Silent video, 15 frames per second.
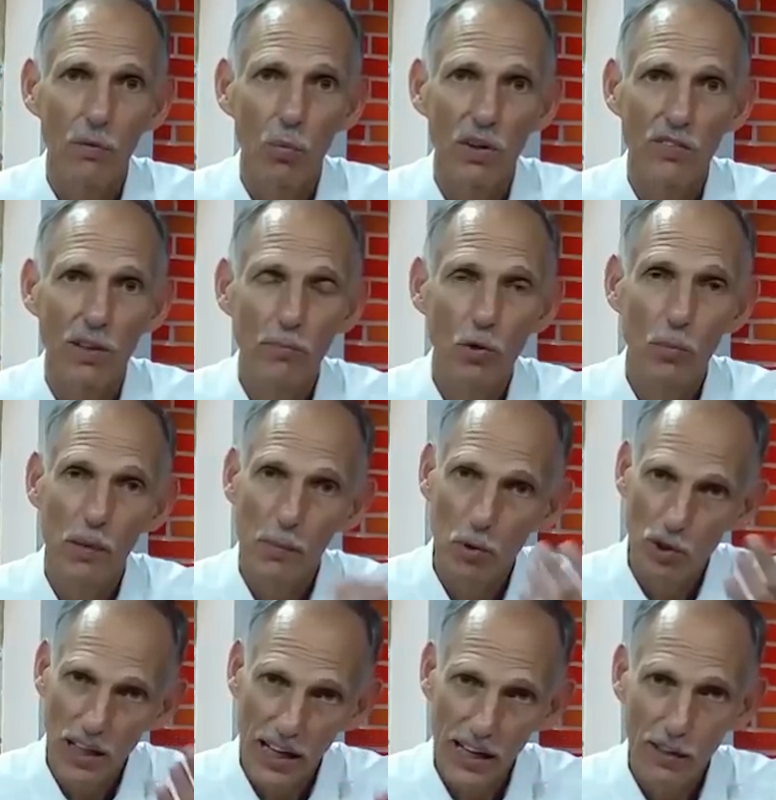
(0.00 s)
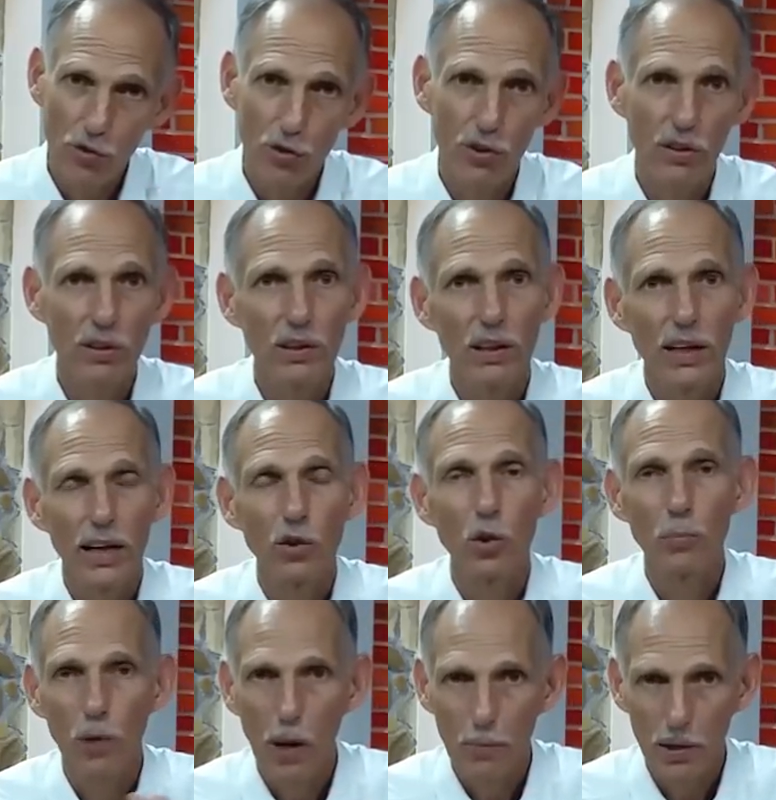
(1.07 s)
wisdom to be able to answer and
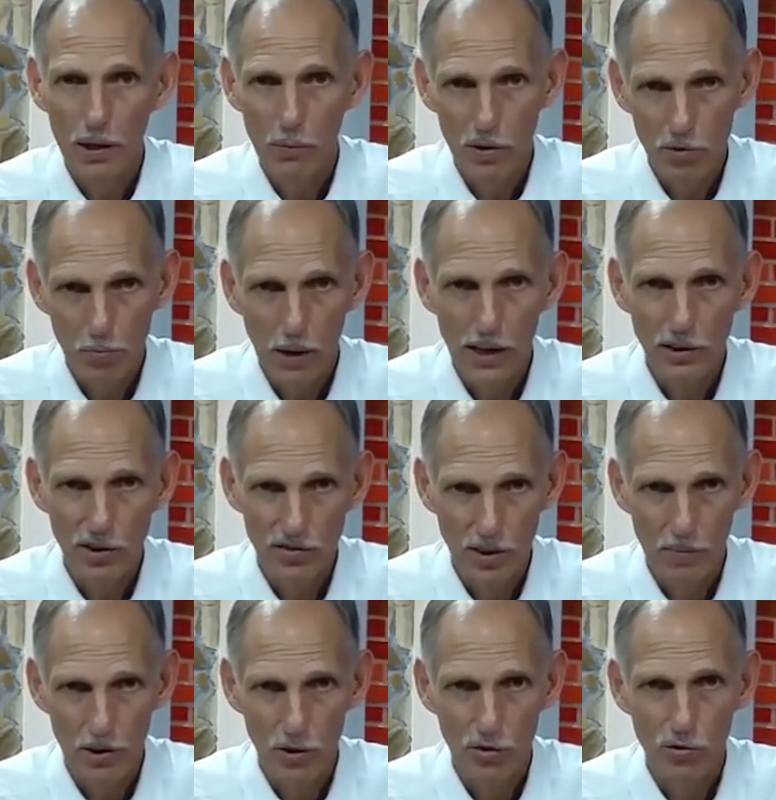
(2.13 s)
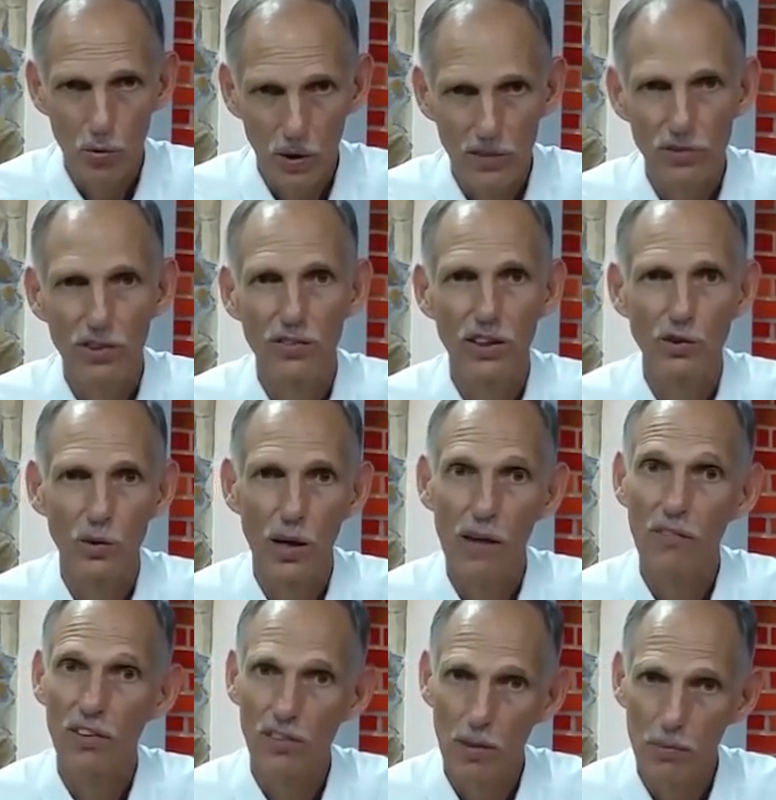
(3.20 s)
to properly respond to some of those questions that you
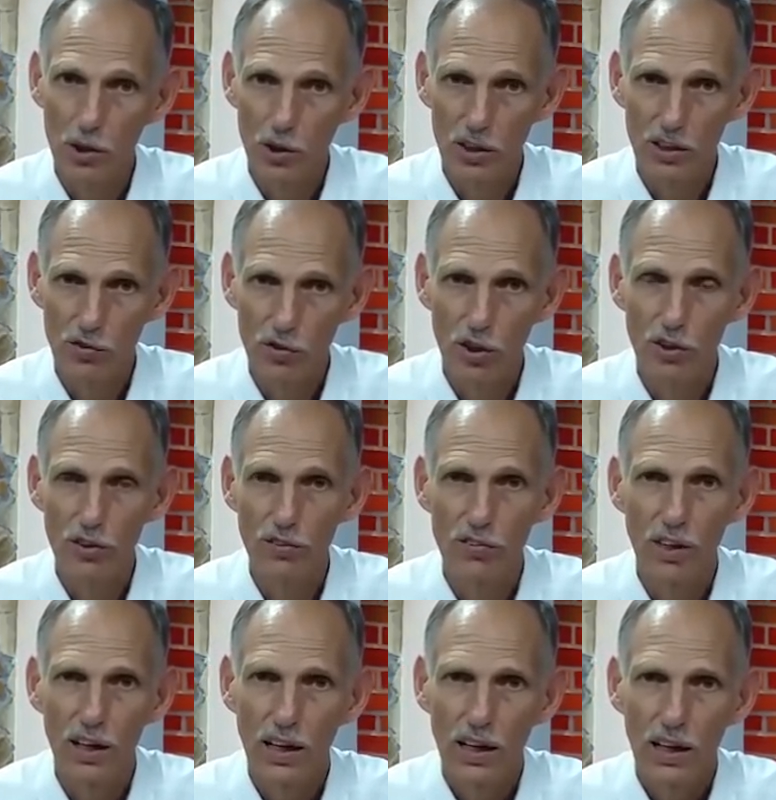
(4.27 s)
have and some of your concerns.